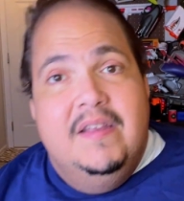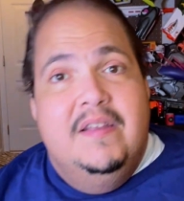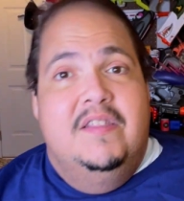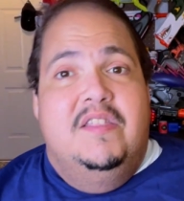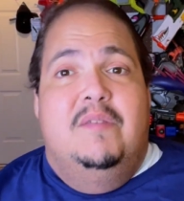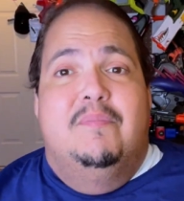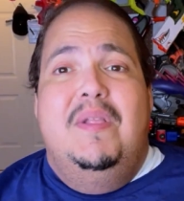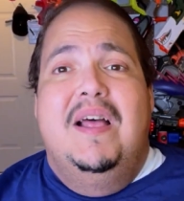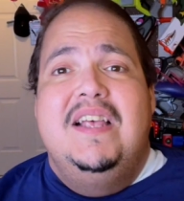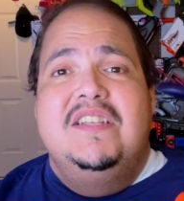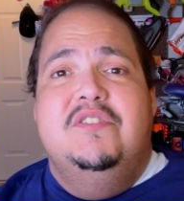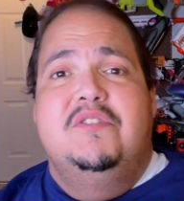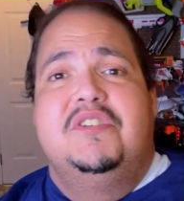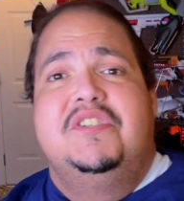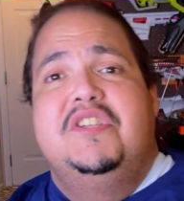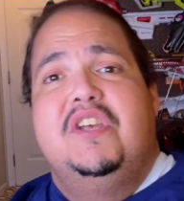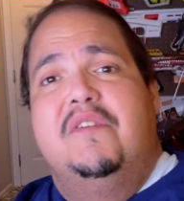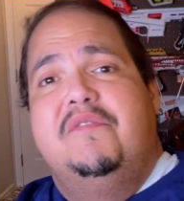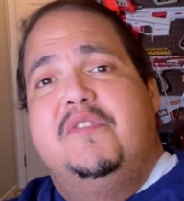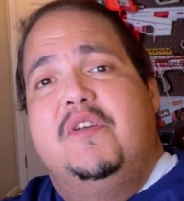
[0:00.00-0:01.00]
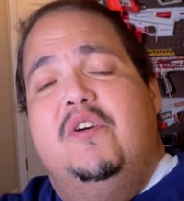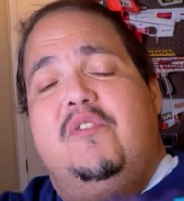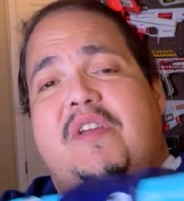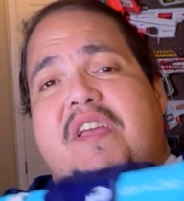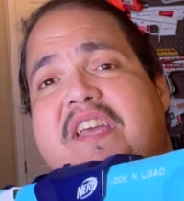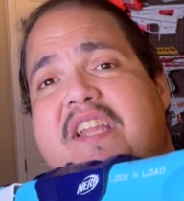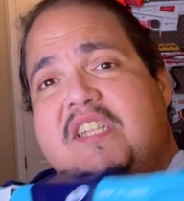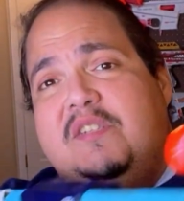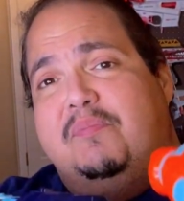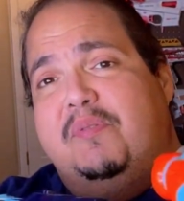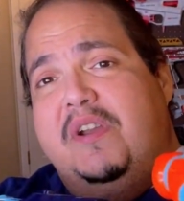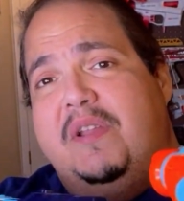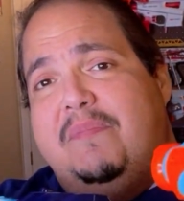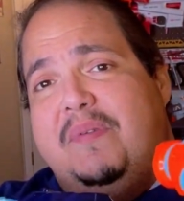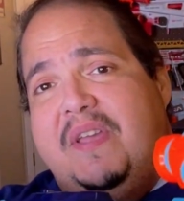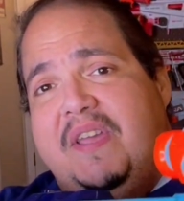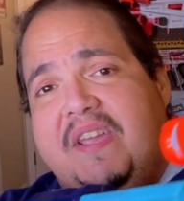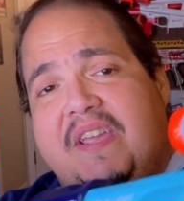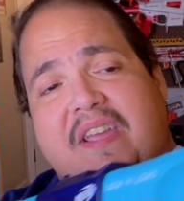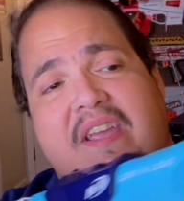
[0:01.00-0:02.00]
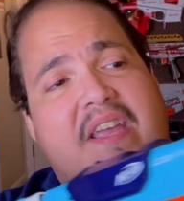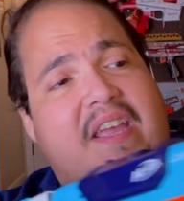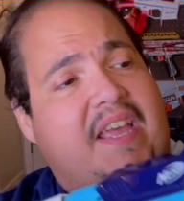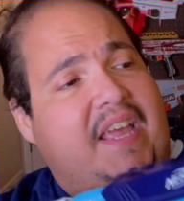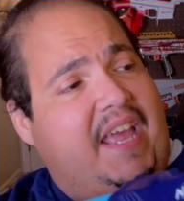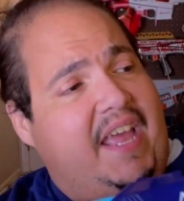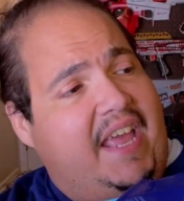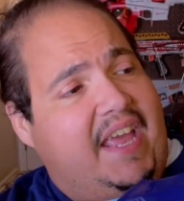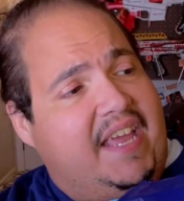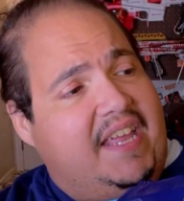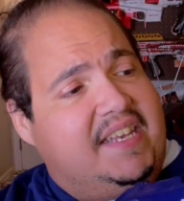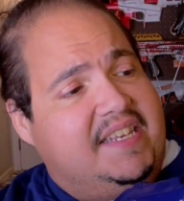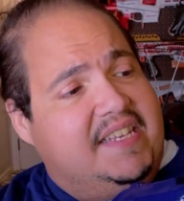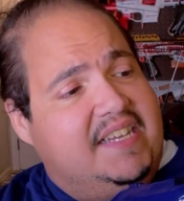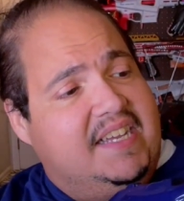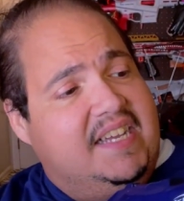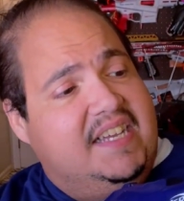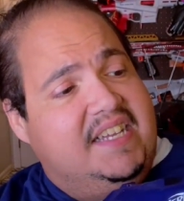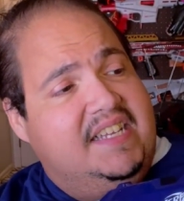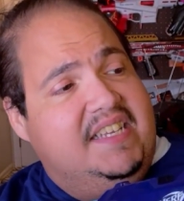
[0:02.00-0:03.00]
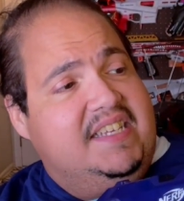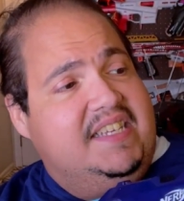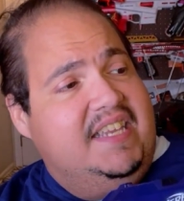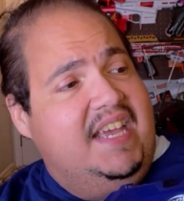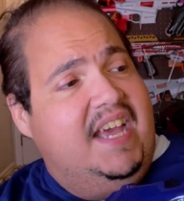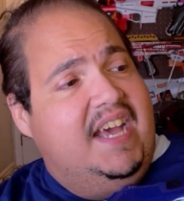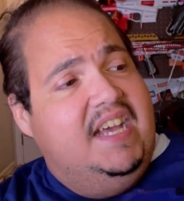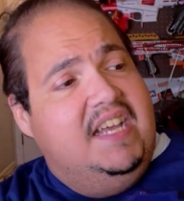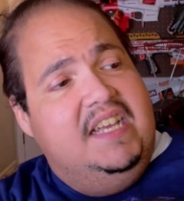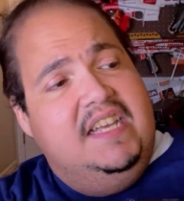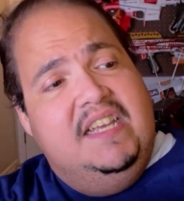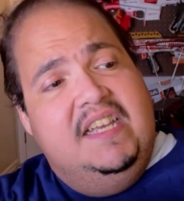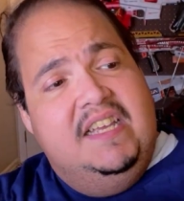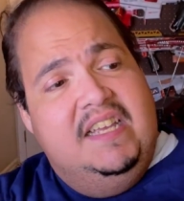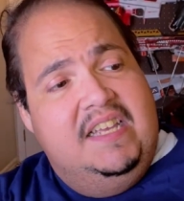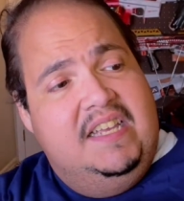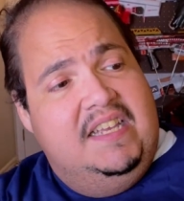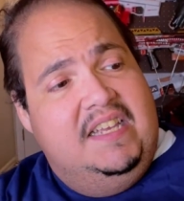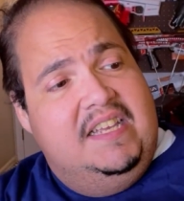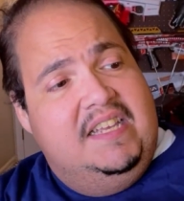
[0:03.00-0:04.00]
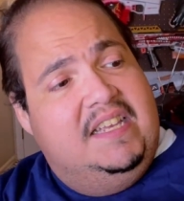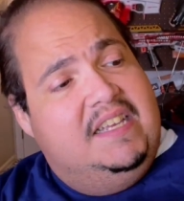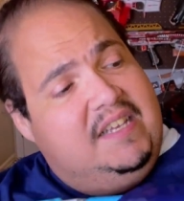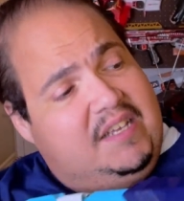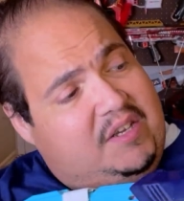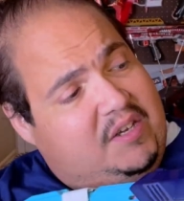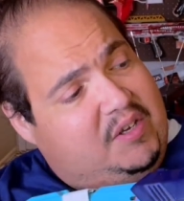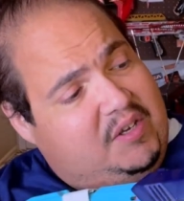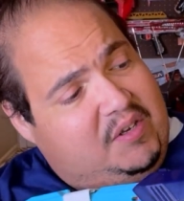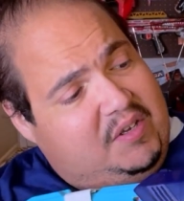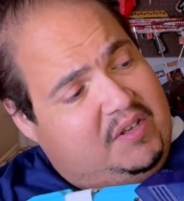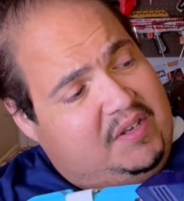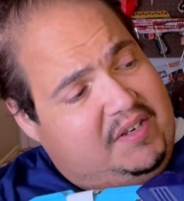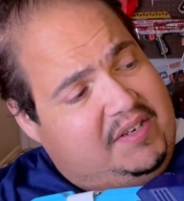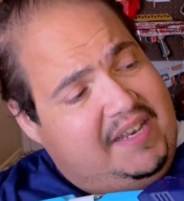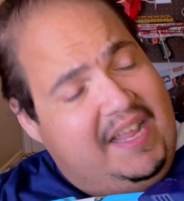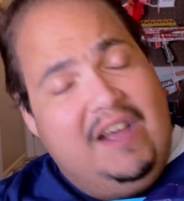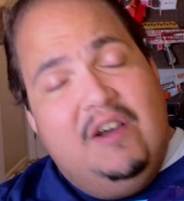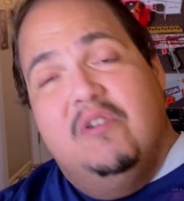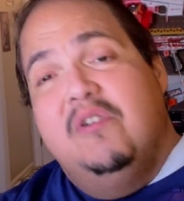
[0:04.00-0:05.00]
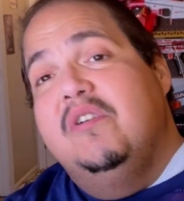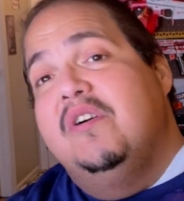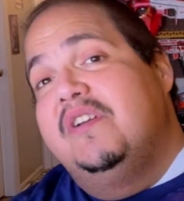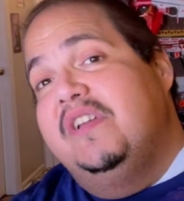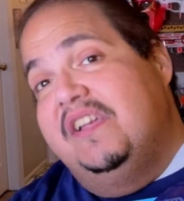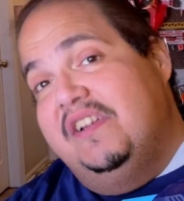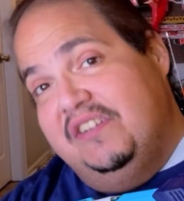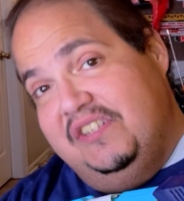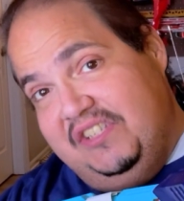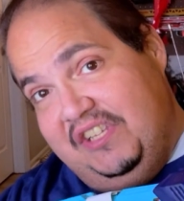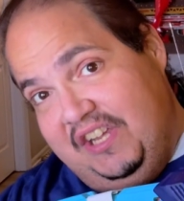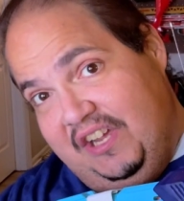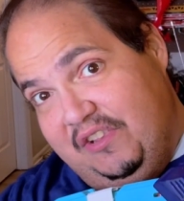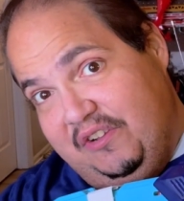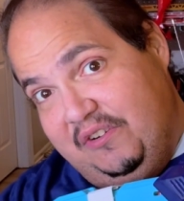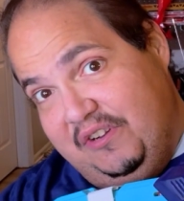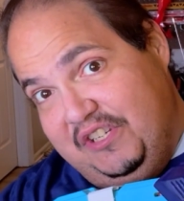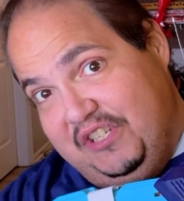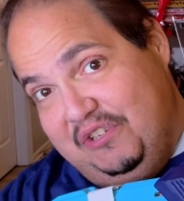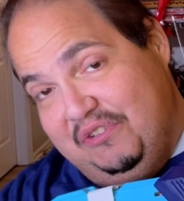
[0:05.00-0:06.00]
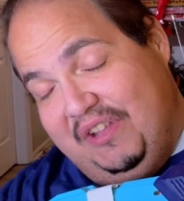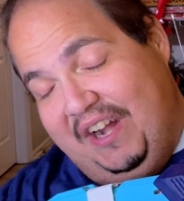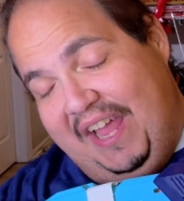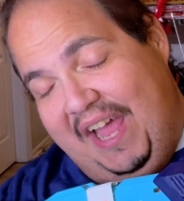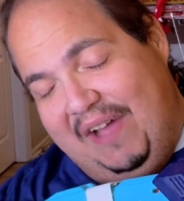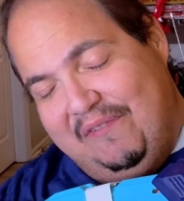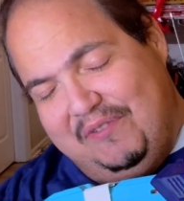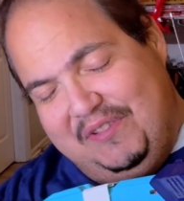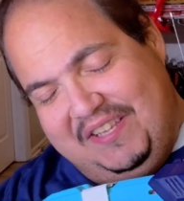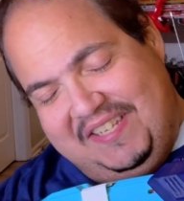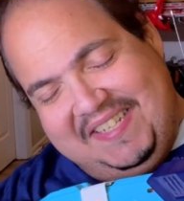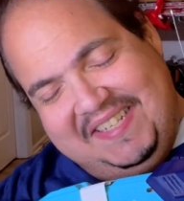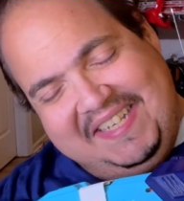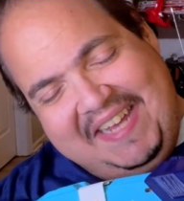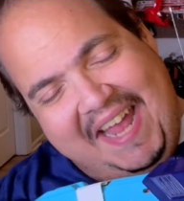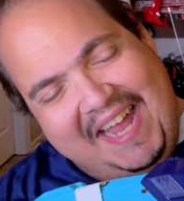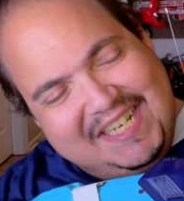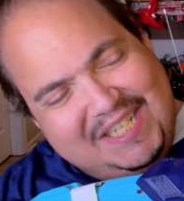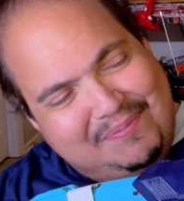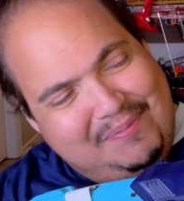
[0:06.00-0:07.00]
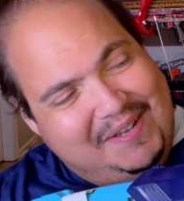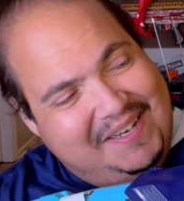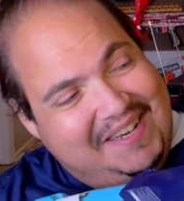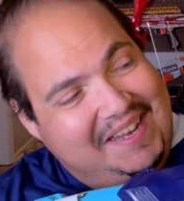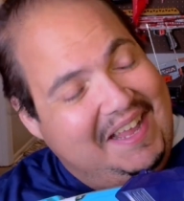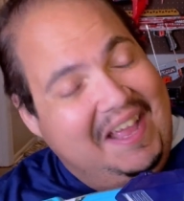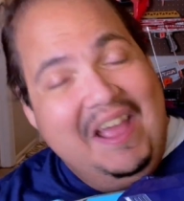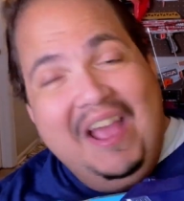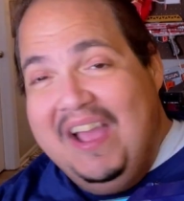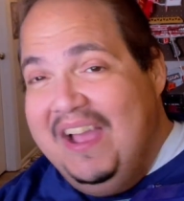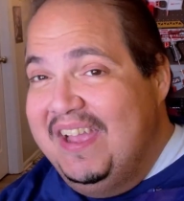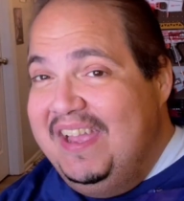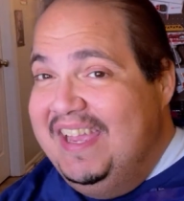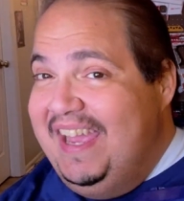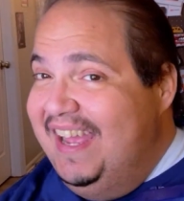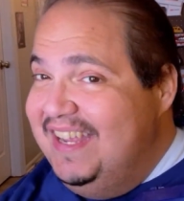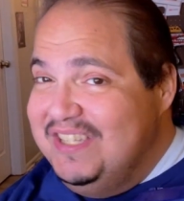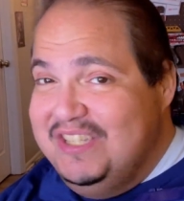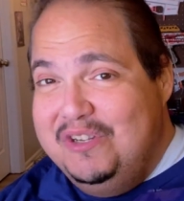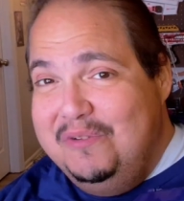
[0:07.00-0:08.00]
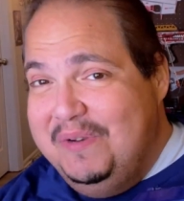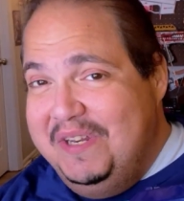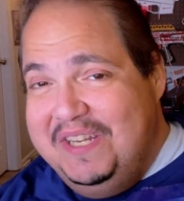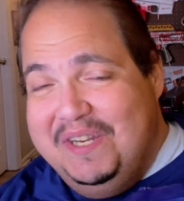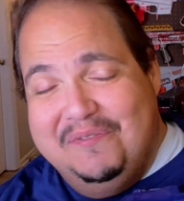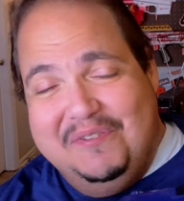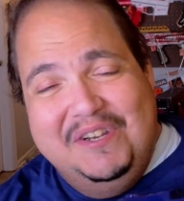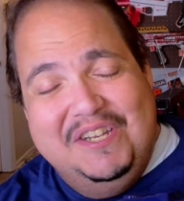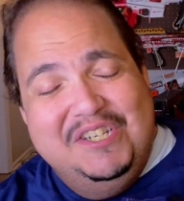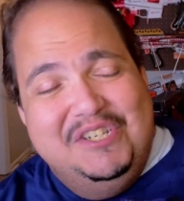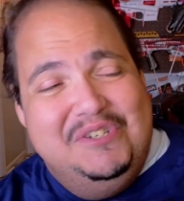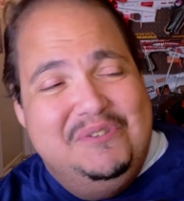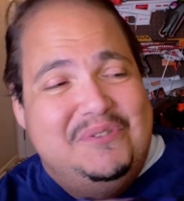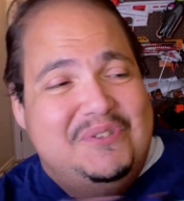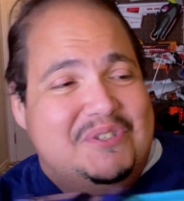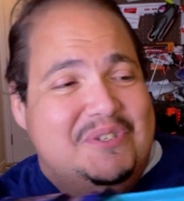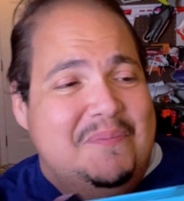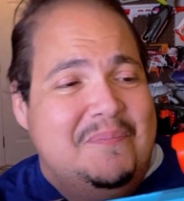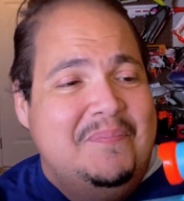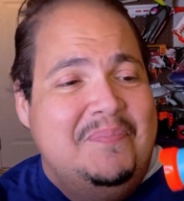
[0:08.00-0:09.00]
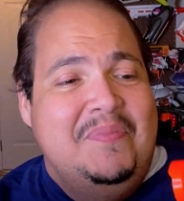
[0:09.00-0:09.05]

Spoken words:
The blaster itself, though, it is pretty big, and yeah. Now, here's the other issue that I have with this attachment. It has so many different issues.